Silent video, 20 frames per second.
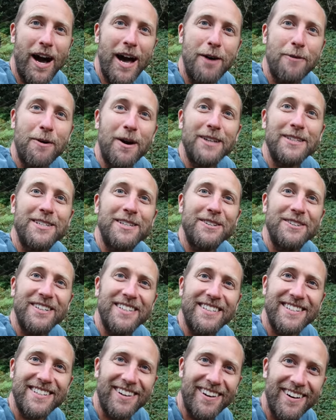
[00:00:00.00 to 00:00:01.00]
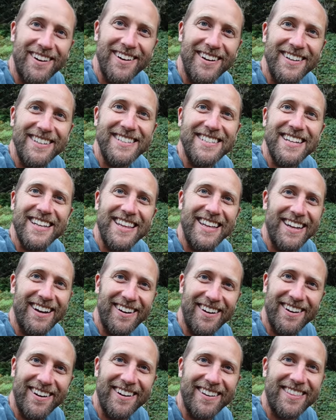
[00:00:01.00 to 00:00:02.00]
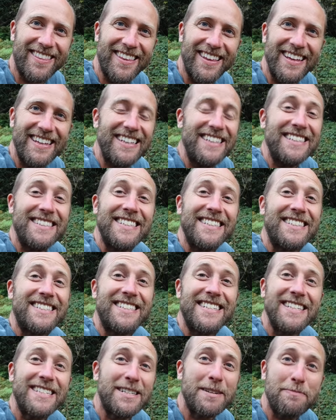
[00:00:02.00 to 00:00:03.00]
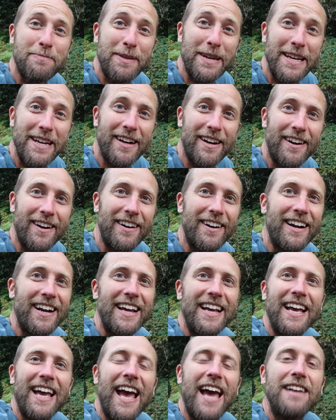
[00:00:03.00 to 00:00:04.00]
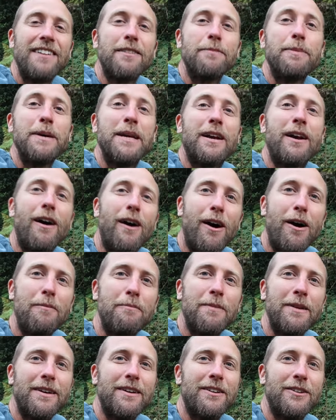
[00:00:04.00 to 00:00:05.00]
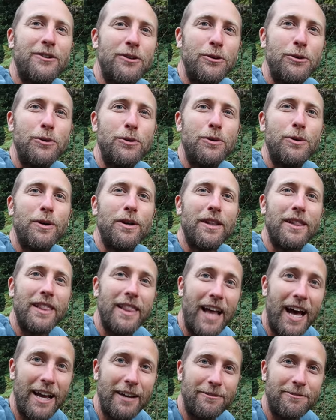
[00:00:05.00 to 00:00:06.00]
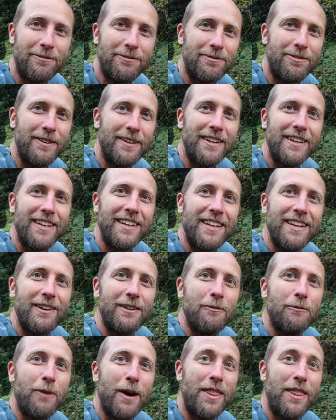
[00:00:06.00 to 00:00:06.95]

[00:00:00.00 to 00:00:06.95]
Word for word: I want to return to the earth, to disappear, and to become new life.